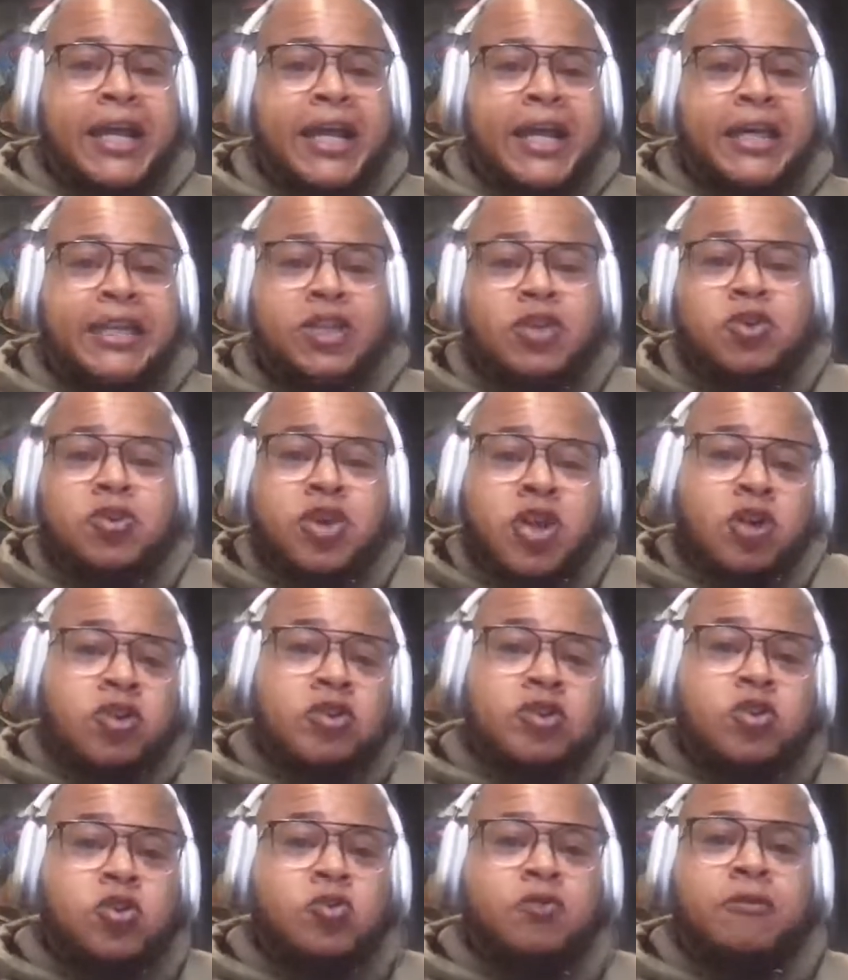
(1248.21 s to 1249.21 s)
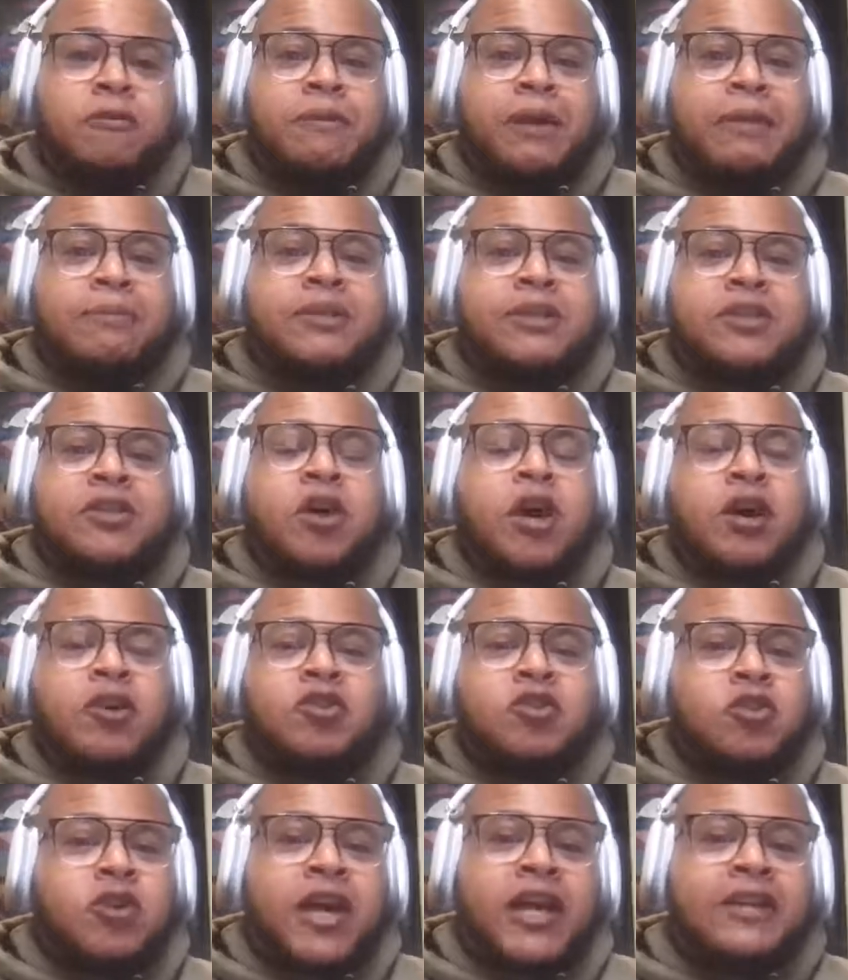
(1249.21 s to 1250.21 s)
the truth about me. So I
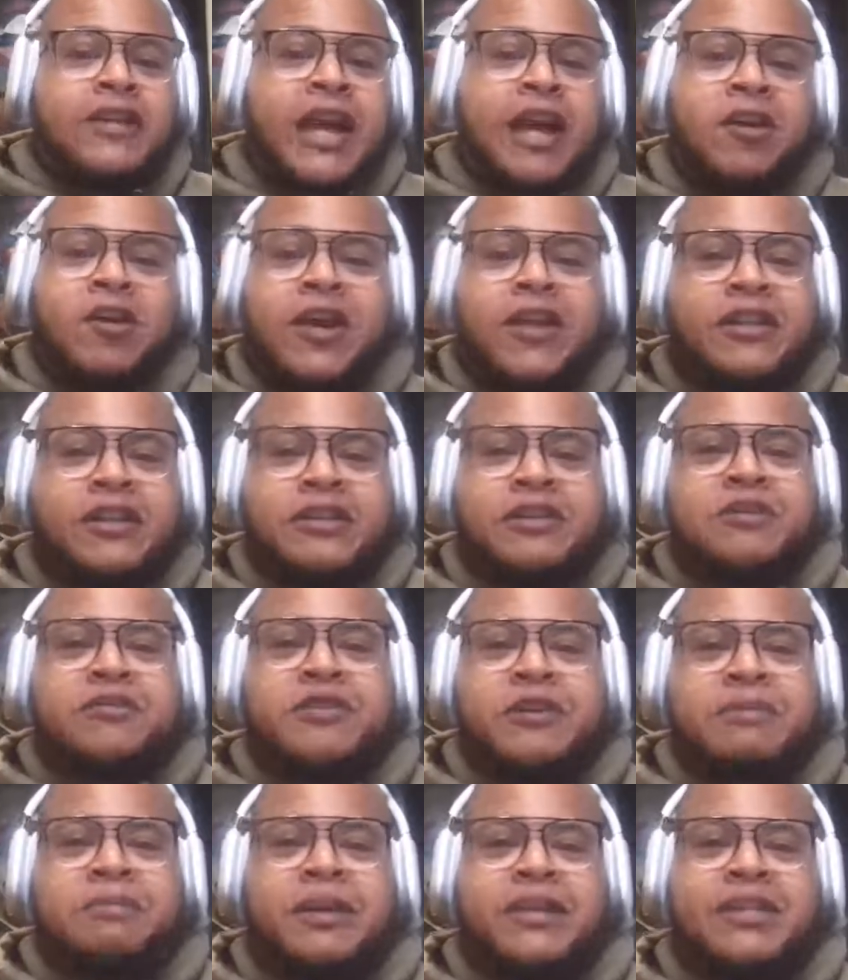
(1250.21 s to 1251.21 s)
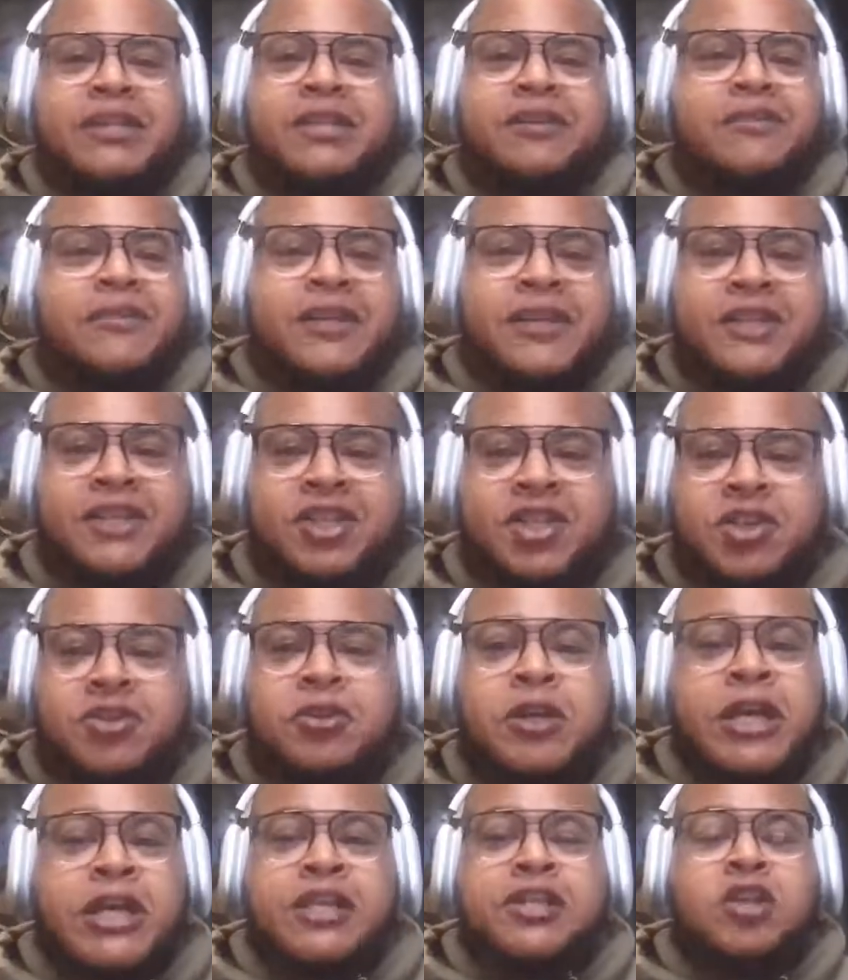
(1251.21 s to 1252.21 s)
don't have to defend myself against you.
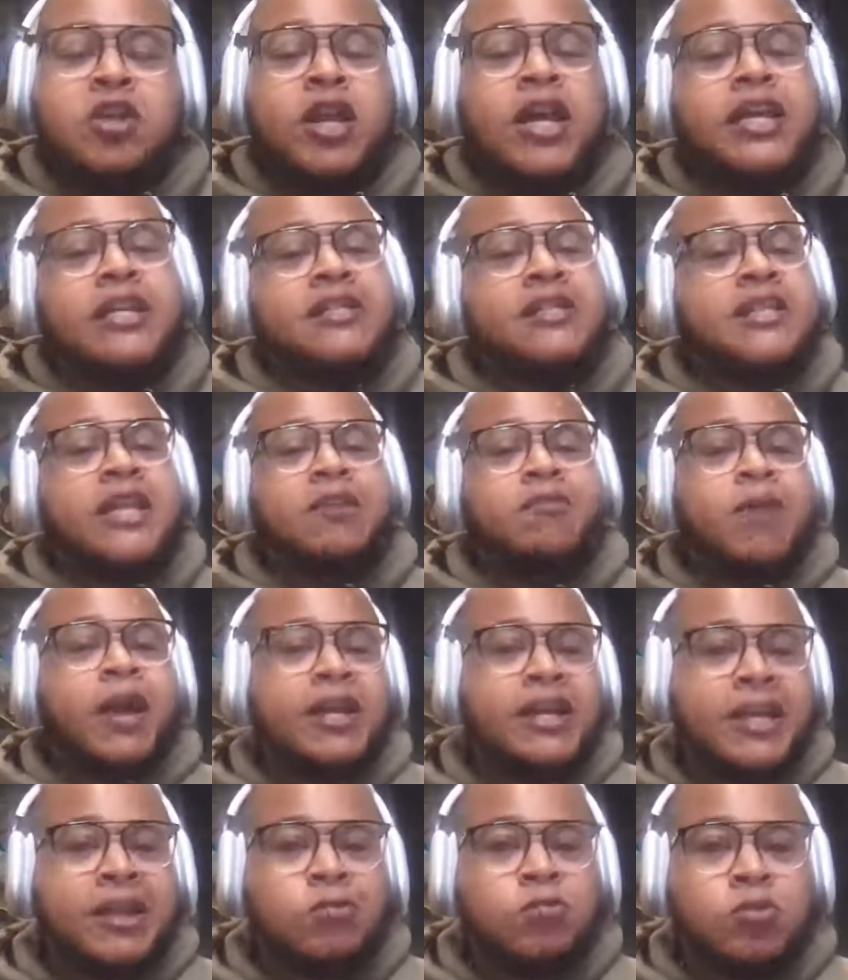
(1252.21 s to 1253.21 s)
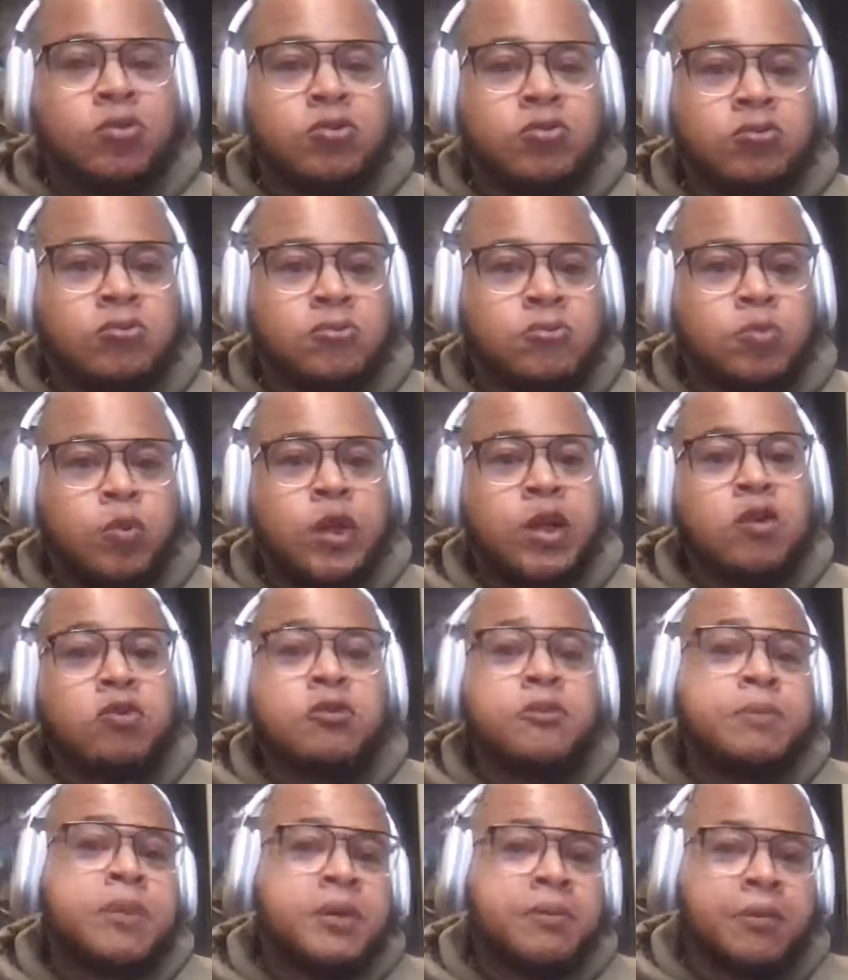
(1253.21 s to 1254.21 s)
So they can stay right in that room where
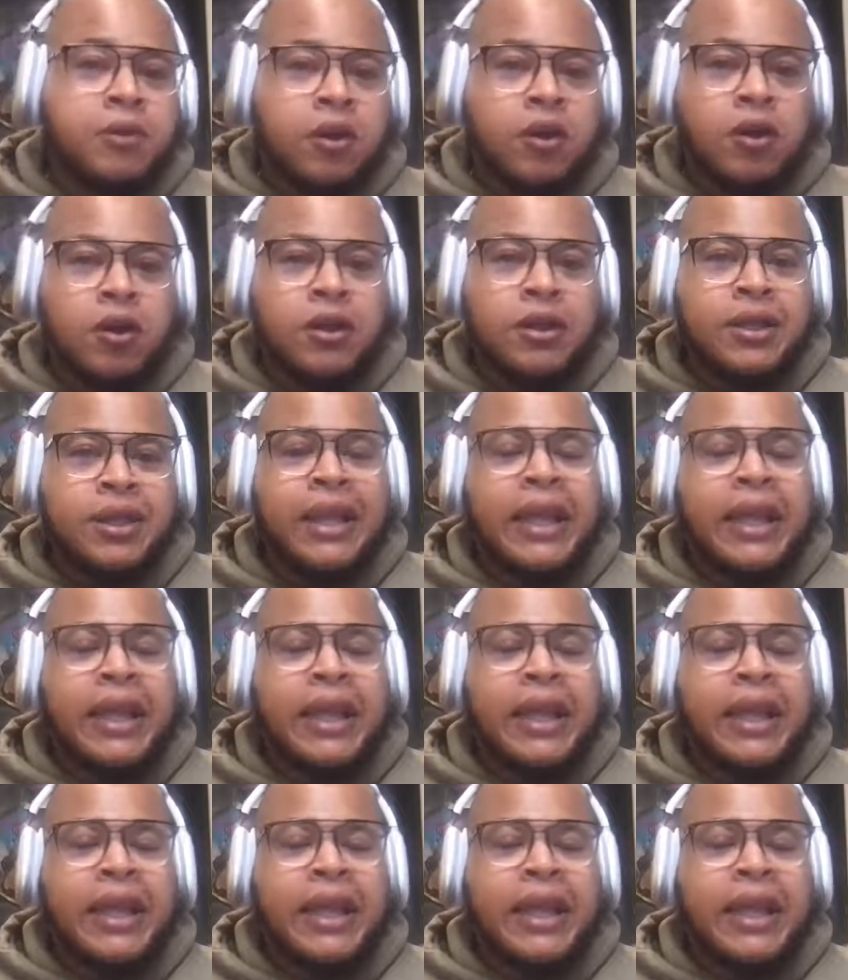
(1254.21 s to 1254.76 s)
those people are.